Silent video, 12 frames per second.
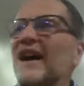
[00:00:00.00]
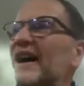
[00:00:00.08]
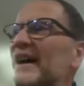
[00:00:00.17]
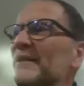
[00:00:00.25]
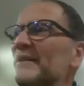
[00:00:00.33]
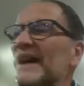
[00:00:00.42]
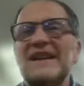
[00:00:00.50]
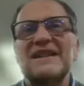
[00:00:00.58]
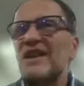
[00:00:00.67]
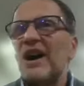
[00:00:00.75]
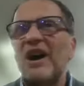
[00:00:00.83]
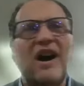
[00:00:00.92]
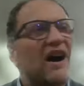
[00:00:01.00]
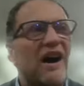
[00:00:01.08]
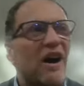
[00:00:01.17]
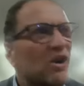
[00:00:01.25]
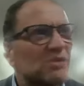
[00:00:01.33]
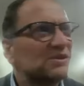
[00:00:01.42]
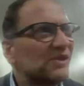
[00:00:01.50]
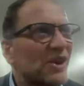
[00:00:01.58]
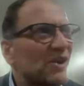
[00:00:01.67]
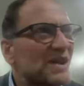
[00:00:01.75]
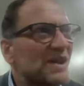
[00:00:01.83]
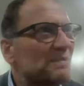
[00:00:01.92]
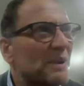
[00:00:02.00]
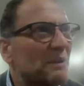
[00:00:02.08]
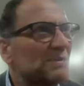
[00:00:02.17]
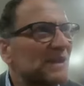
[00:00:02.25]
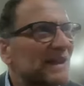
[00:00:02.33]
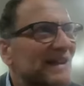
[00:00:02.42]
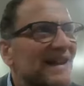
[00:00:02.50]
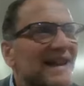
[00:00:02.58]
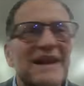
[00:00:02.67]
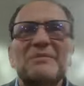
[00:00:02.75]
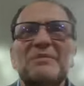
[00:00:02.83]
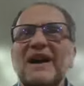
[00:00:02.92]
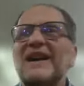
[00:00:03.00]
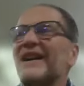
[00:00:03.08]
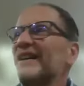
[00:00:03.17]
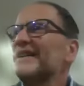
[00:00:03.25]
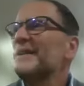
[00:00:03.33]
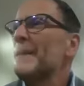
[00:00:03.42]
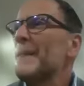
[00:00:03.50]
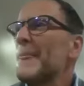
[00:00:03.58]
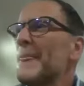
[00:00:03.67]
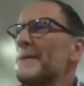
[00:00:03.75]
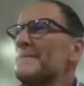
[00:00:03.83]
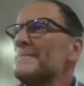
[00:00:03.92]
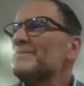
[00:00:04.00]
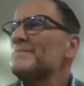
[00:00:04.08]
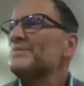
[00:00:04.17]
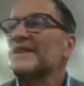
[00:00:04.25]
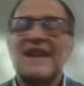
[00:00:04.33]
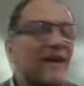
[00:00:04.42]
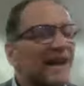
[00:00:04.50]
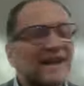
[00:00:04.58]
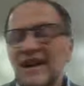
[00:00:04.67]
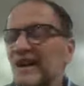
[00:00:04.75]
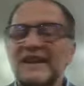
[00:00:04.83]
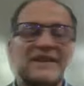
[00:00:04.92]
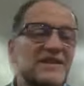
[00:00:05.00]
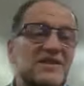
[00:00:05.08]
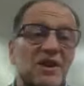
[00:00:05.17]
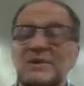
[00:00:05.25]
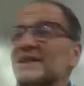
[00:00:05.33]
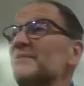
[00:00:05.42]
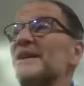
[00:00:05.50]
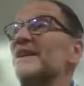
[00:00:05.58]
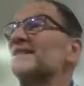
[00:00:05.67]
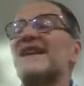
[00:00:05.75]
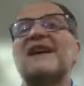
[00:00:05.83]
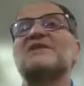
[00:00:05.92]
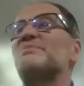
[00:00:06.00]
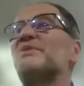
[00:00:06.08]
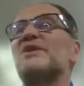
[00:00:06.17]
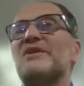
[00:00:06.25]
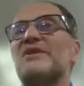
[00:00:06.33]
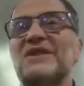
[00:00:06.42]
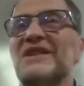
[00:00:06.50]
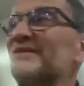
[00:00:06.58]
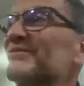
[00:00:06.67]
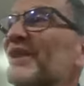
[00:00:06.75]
um, and it's a horrible noise. but no, I can't hear this horrible. To me, it sounds beautiful. It's